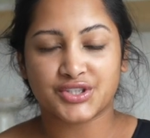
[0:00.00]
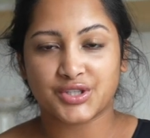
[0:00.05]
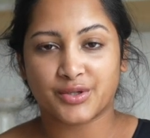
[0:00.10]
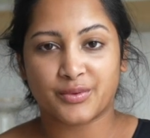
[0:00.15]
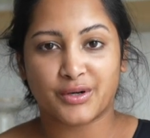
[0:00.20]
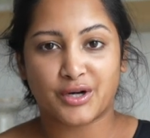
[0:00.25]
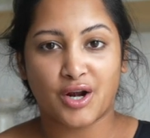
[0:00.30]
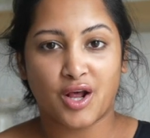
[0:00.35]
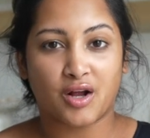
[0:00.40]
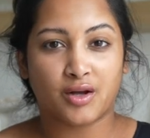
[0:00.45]
so
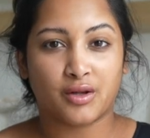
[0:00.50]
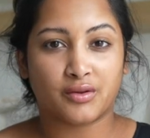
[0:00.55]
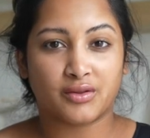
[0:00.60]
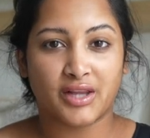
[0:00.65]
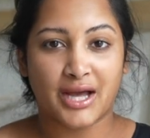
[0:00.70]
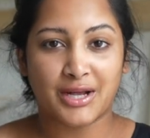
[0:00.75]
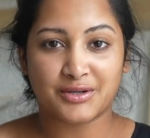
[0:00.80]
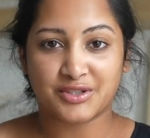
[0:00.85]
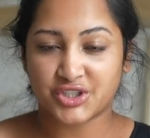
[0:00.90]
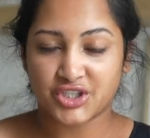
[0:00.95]
we're not
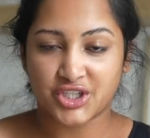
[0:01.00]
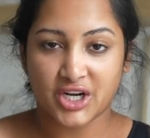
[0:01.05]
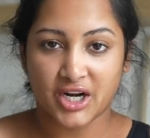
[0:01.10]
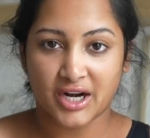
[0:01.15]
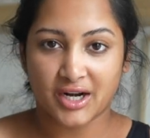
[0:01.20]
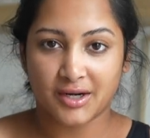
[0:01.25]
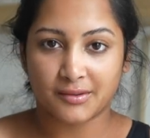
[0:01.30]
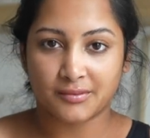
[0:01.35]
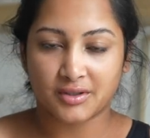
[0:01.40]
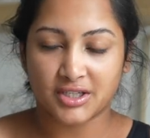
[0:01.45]
allowed to
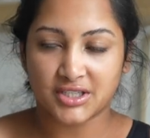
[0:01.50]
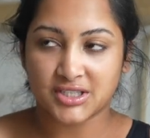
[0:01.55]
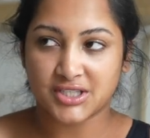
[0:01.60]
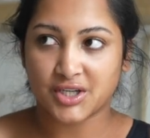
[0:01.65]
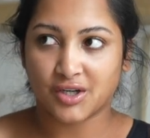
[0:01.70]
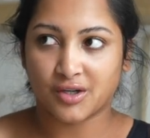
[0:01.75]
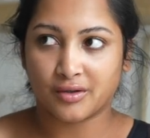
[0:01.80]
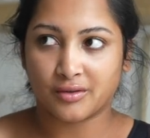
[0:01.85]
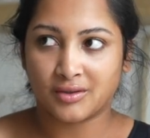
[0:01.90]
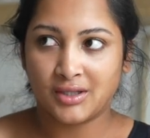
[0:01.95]
share it
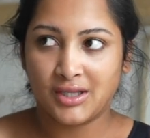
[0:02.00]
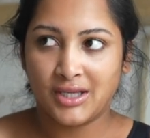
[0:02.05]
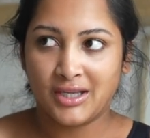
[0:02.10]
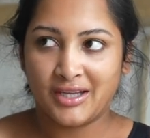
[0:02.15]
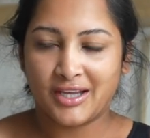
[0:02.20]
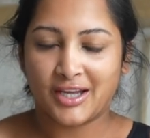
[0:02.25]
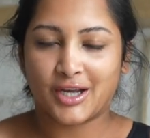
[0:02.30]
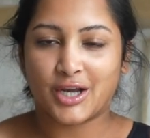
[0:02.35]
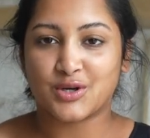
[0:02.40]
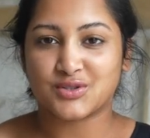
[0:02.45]
until
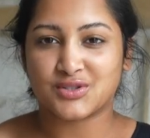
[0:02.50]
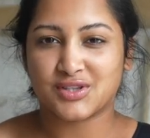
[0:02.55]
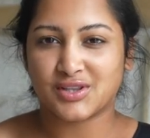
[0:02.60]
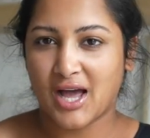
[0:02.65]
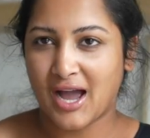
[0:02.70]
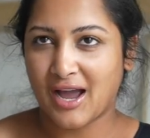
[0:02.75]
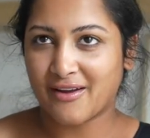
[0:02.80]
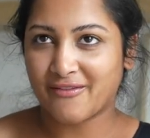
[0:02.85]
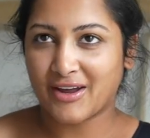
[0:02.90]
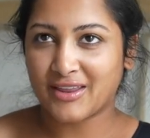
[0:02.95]
it goes
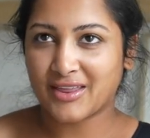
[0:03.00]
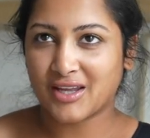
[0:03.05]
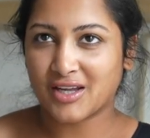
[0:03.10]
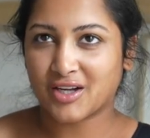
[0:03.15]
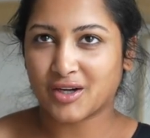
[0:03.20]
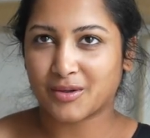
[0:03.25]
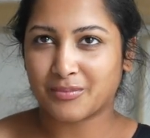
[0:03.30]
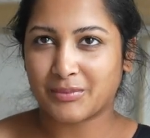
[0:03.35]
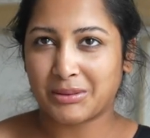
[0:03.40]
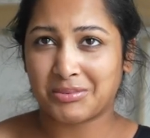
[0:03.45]
live I
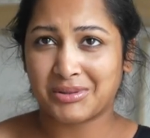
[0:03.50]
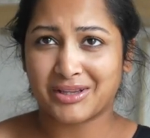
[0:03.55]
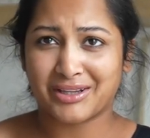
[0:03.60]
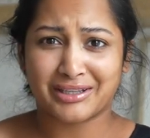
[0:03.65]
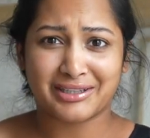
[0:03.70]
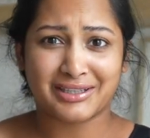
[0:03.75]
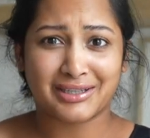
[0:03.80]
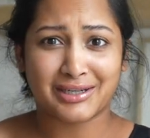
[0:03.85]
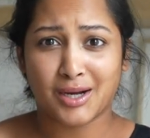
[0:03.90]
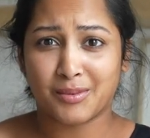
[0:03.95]
think or maybe
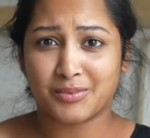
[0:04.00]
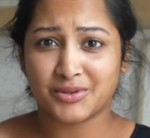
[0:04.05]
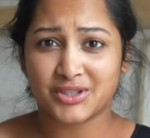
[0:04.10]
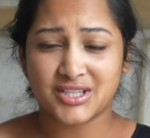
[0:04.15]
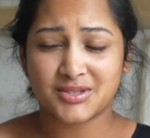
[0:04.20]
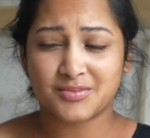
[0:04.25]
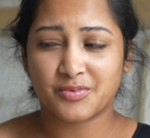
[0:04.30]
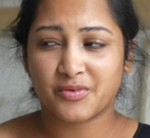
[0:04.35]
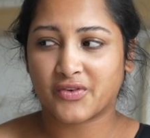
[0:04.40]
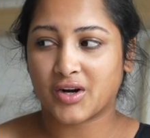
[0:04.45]
like a couple
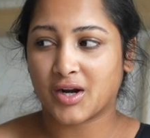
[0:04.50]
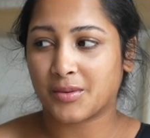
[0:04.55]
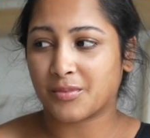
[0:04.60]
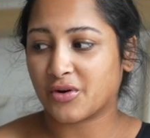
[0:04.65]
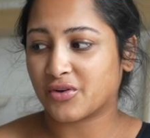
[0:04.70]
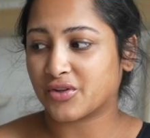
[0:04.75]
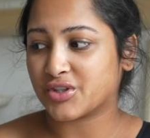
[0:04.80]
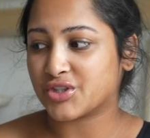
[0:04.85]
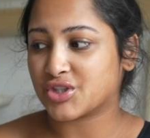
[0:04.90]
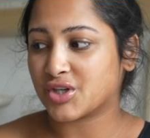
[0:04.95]
days before I'm
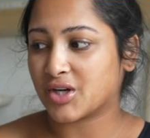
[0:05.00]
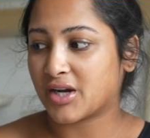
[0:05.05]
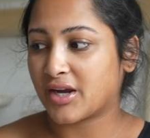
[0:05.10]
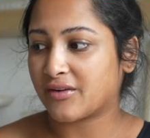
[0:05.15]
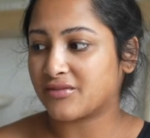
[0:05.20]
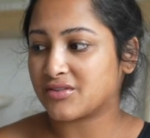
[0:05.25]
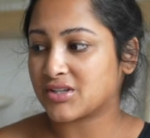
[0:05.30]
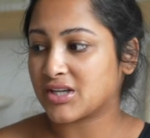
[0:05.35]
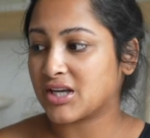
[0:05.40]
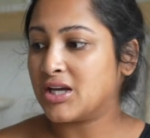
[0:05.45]
not really sure I
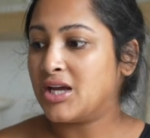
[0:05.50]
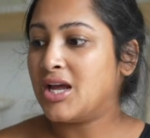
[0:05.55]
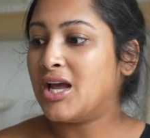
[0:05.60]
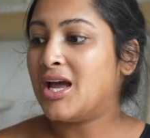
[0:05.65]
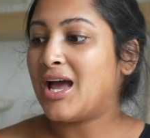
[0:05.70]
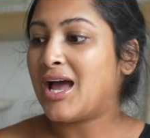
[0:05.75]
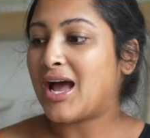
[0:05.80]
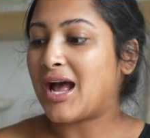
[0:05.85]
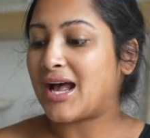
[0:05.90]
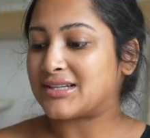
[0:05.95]
have to
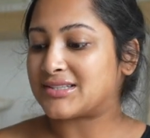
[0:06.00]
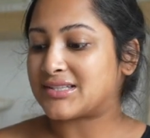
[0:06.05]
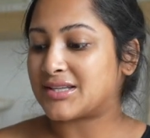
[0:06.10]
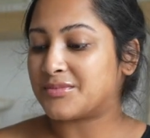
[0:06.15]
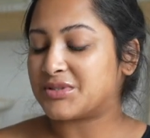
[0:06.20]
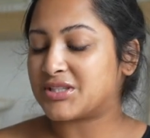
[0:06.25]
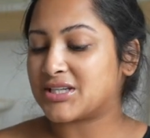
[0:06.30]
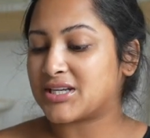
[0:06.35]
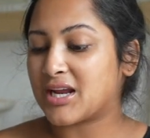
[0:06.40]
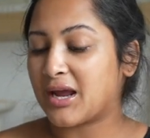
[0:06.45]
ask
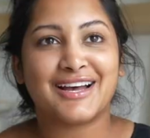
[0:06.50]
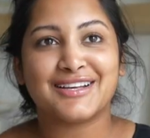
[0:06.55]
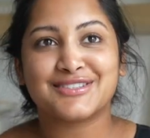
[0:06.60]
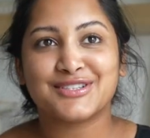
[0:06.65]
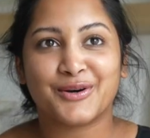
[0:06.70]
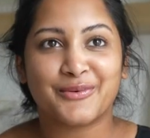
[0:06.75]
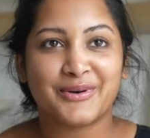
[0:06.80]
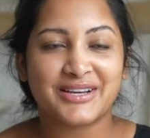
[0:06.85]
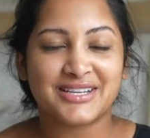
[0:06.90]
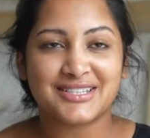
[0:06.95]
them today as
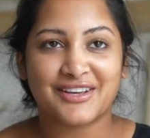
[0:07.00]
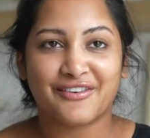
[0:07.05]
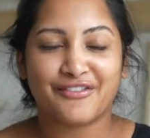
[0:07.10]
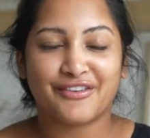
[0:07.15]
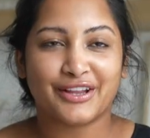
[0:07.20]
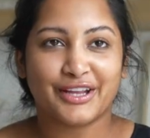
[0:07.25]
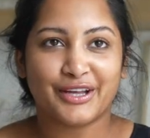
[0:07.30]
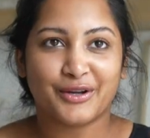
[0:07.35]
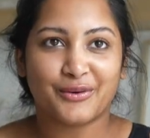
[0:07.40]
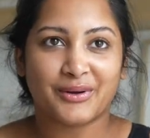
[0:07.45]
always I
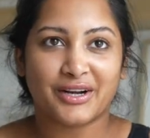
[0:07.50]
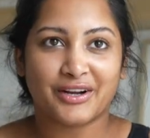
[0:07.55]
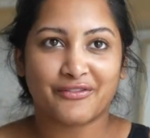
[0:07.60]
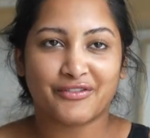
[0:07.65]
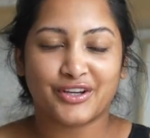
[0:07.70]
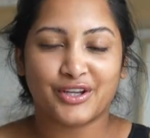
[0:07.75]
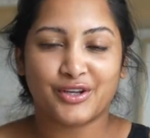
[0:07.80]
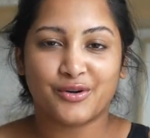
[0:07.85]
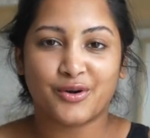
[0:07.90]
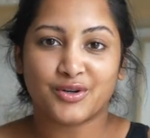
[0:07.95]
feel like
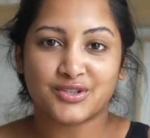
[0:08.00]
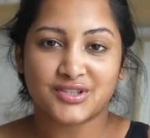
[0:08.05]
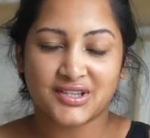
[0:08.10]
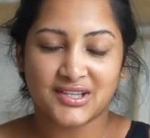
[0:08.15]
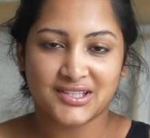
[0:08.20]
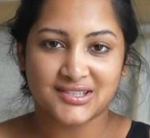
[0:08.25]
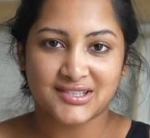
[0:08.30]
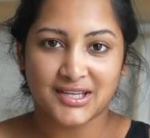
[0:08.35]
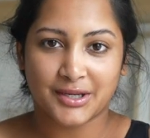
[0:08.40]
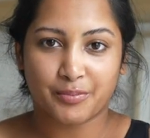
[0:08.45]
whenever you go to
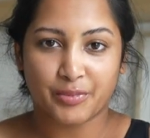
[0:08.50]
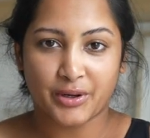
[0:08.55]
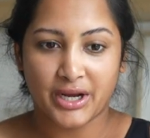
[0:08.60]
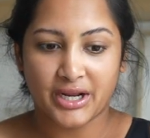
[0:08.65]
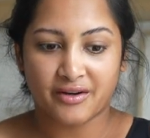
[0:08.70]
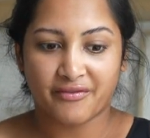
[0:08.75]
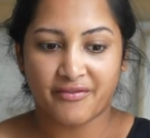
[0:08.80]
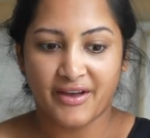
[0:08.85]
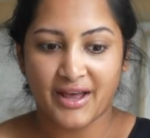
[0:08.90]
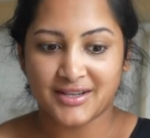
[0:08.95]
these like
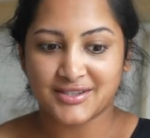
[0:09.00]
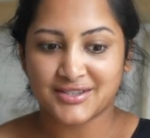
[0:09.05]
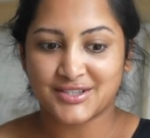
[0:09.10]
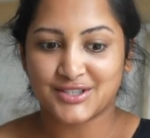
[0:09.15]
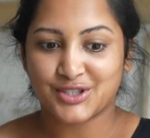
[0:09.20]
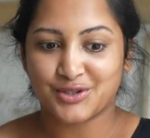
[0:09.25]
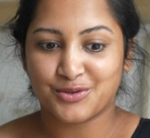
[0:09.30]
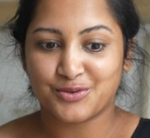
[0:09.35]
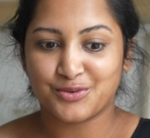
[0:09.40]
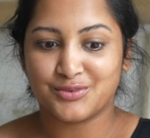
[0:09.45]
brand
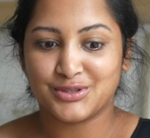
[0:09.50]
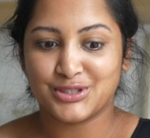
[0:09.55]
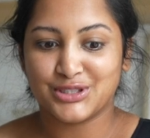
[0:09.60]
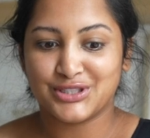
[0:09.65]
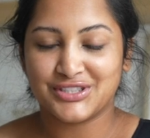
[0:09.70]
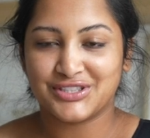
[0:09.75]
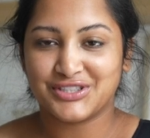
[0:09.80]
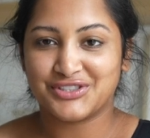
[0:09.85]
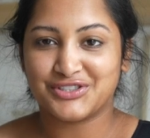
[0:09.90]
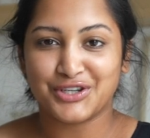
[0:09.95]
events you
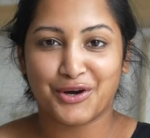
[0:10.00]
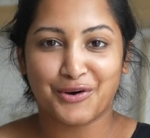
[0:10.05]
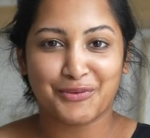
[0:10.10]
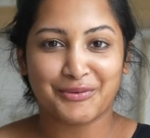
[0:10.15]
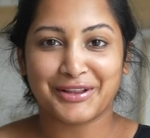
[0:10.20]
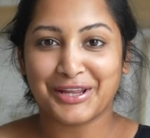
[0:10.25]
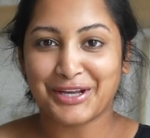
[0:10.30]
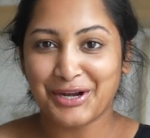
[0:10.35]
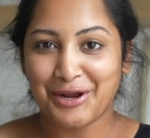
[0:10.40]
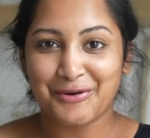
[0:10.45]
don't
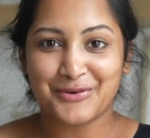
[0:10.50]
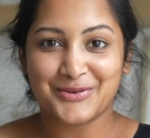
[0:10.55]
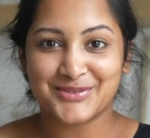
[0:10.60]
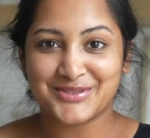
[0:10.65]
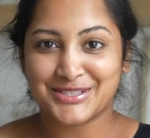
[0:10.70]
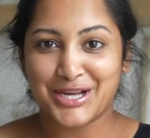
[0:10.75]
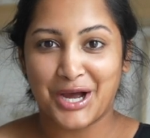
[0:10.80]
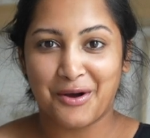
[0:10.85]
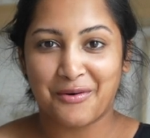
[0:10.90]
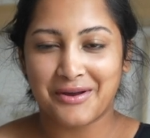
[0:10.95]
really know
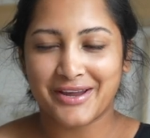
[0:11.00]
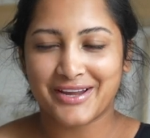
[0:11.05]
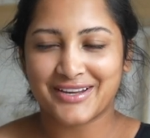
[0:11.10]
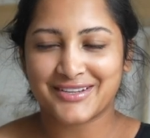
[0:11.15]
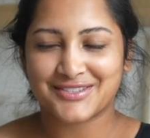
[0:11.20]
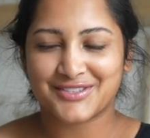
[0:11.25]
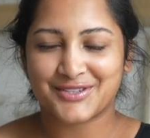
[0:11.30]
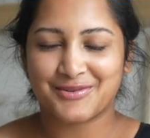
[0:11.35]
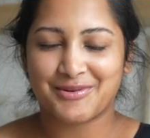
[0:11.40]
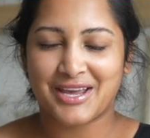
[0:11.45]
who's going
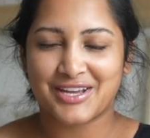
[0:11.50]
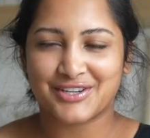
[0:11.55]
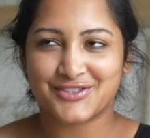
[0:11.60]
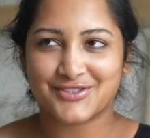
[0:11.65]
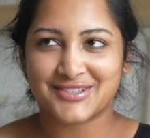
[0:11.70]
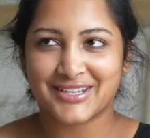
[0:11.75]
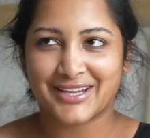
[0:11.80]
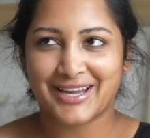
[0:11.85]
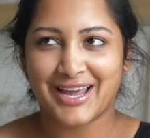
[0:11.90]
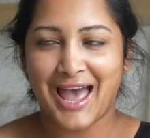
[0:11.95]
because you can't
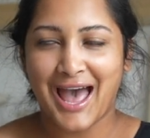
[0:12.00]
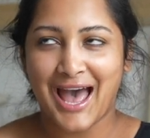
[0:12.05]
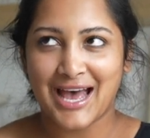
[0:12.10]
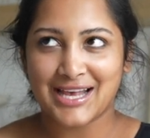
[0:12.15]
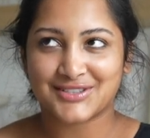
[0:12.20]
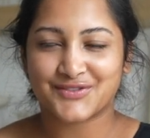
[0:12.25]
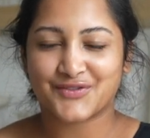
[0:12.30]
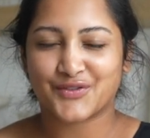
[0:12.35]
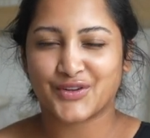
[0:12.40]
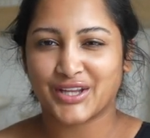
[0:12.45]
just like
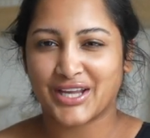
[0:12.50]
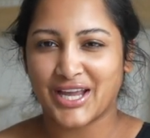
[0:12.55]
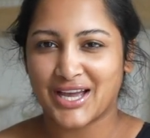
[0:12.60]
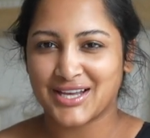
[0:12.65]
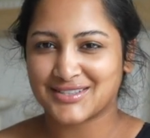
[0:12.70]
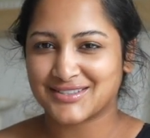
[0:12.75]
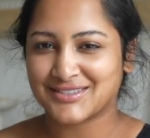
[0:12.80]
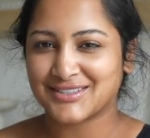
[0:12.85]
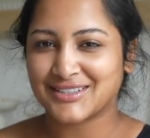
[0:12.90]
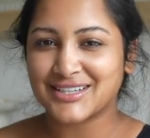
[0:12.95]
ask for the
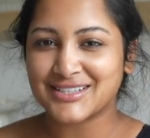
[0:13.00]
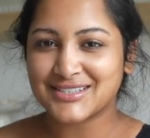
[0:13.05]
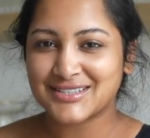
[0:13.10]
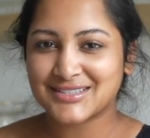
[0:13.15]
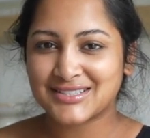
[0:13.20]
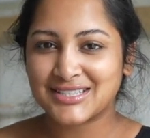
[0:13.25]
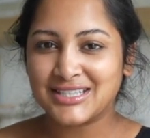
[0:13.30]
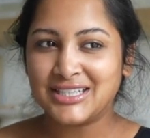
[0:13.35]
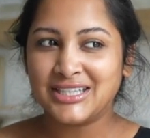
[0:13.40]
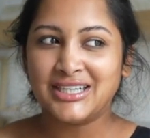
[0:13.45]
guest
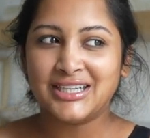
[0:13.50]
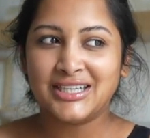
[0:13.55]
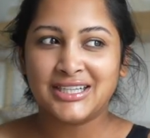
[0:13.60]
list